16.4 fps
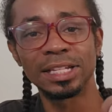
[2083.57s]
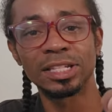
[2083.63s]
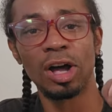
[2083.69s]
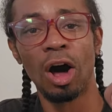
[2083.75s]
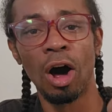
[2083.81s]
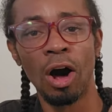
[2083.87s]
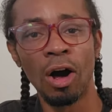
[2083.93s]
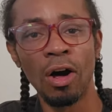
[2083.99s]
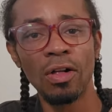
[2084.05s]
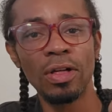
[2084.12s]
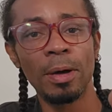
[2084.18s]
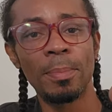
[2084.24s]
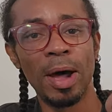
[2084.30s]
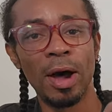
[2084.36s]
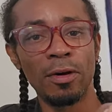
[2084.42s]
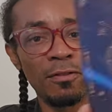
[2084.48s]
is all
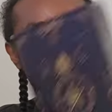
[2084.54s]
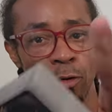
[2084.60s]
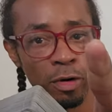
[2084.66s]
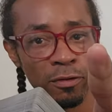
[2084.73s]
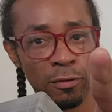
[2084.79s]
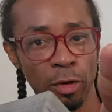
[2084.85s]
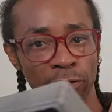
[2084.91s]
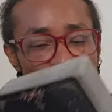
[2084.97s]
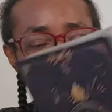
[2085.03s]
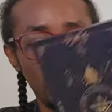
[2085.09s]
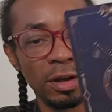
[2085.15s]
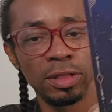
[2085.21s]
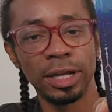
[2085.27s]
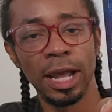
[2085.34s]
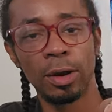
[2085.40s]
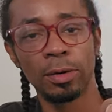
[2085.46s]
about four four four
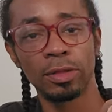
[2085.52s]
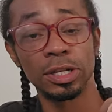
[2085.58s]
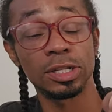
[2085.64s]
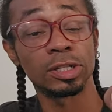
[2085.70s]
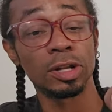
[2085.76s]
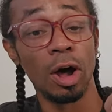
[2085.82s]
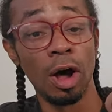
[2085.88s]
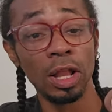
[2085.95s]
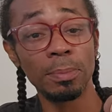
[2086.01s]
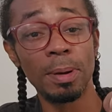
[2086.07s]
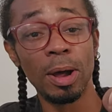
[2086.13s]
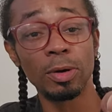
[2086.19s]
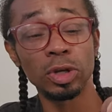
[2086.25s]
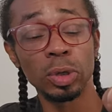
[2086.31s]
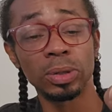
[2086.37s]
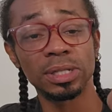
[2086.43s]
on the counter. This is all
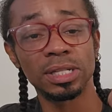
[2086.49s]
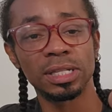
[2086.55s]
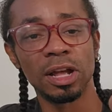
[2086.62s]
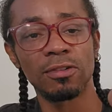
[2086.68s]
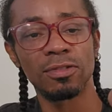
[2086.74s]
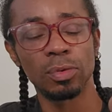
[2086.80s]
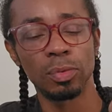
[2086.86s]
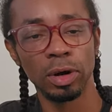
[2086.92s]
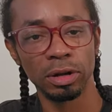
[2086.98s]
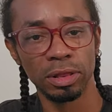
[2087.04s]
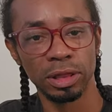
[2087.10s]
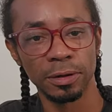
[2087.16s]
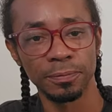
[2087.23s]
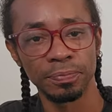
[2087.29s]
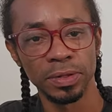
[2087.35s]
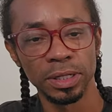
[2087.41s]
about your self-worth,